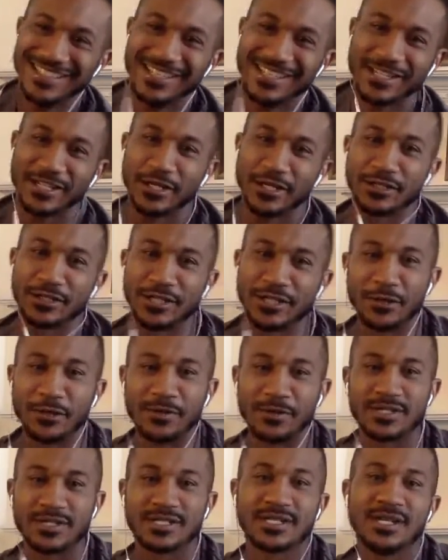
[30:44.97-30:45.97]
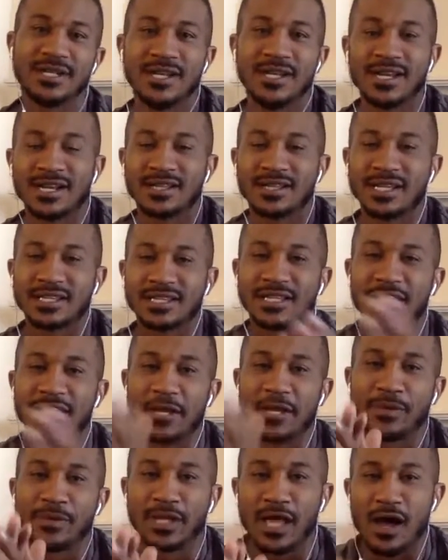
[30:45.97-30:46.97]
YouTubers, click the link
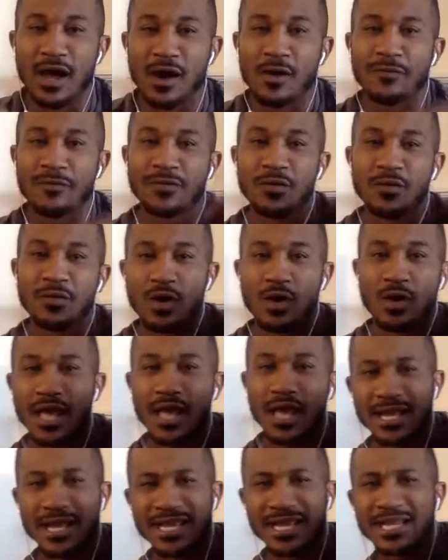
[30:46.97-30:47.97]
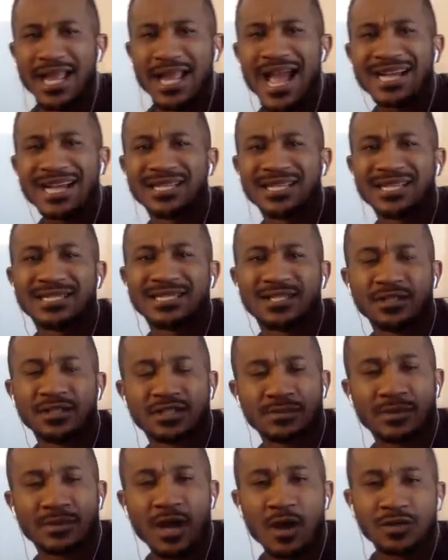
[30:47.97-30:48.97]
below if you want to get access to
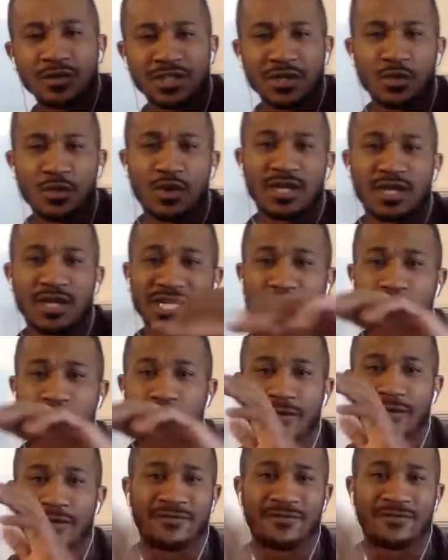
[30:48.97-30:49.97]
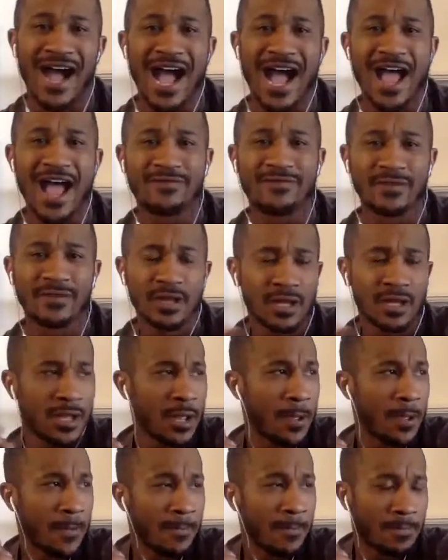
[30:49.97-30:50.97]
some coaching. You want to see what five
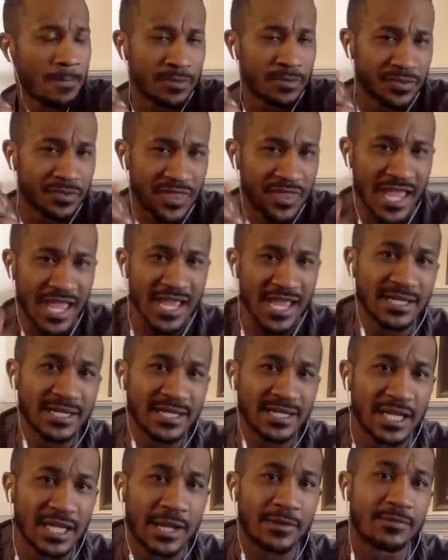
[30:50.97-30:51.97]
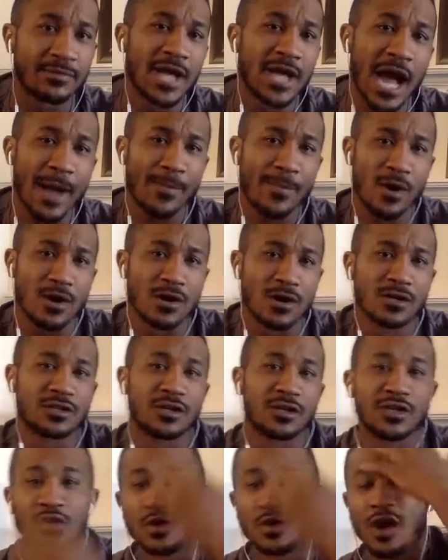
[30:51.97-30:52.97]
things that top earners are
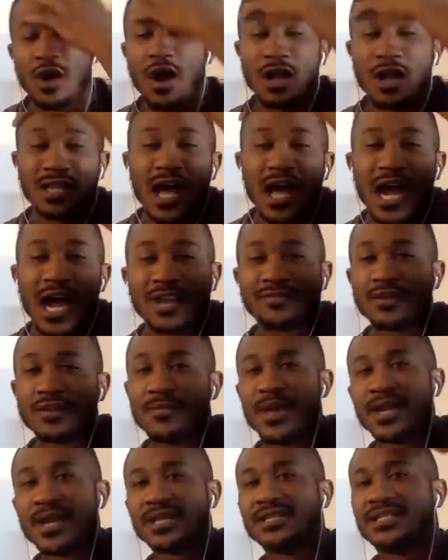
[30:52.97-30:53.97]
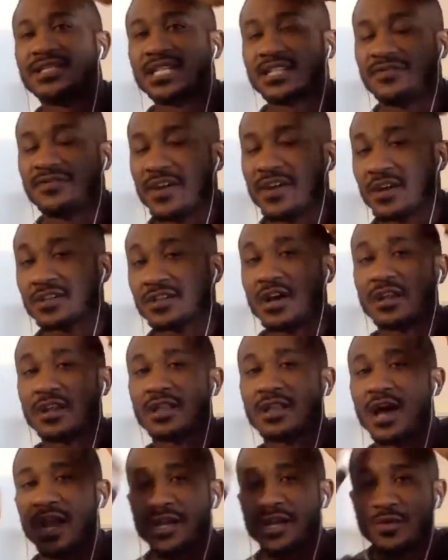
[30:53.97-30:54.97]
doing online if they're making six figures
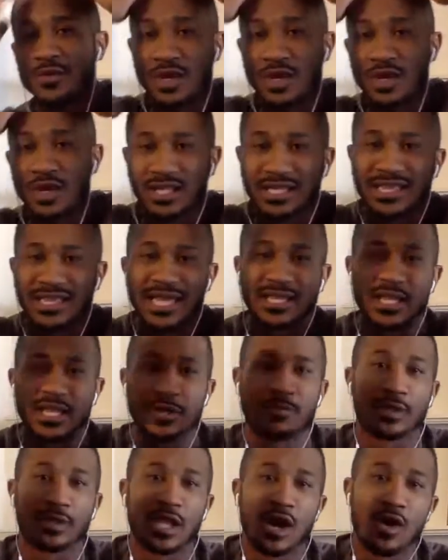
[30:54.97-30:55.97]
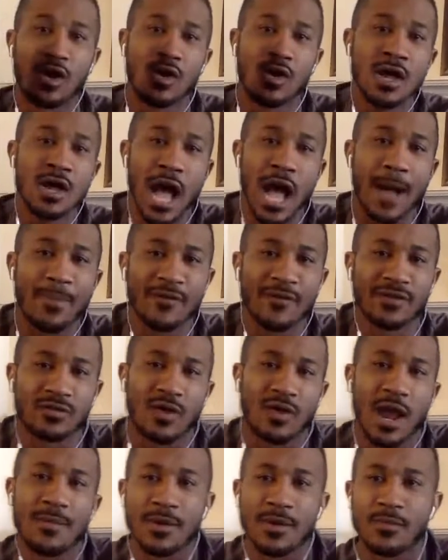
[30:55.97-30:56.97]
online. You will click that link below. Hop over to
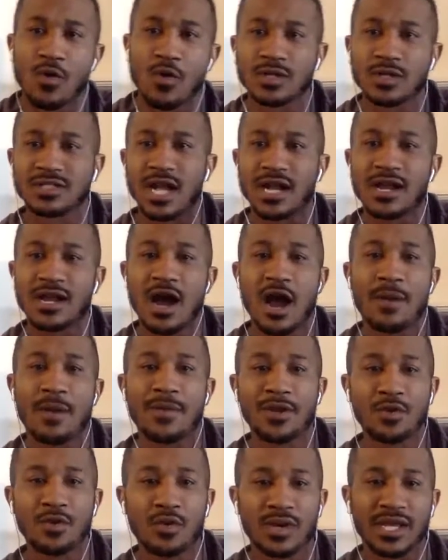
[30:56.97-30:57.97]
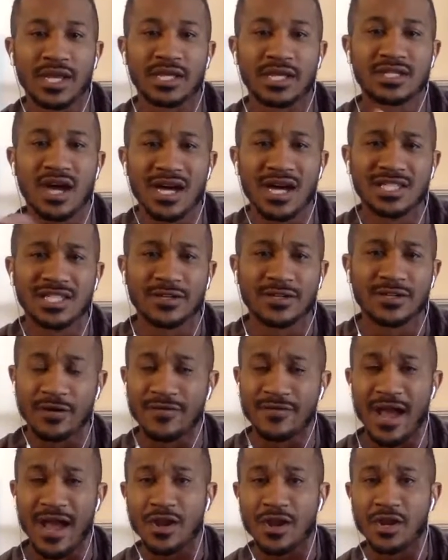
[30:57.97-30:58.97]
RyanMcMorris.com and you will get tons of free
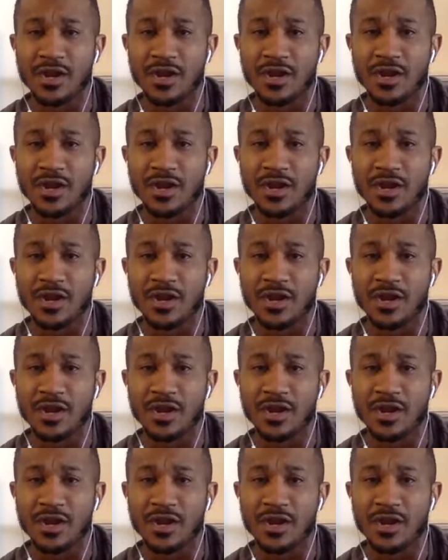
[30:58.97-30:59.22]
value.